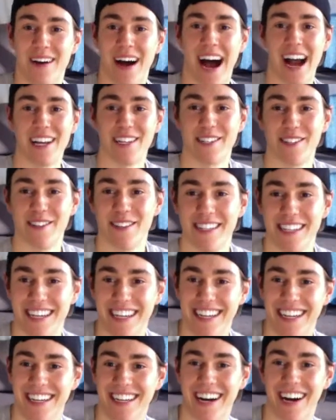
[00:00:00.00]
Hi,
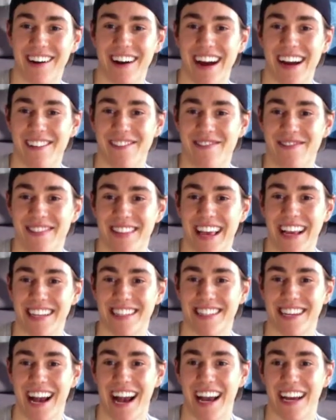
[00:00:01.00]
Susie. All right.
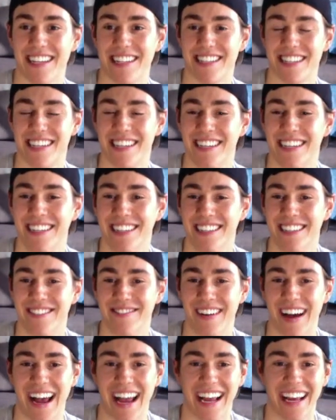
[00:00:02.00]
Thanks, guys.
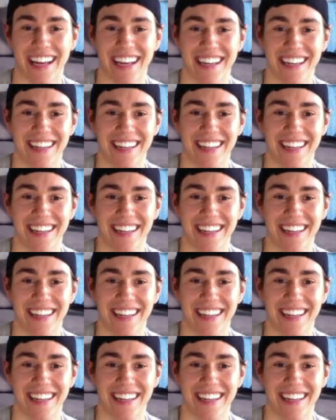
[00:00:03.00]
Bye.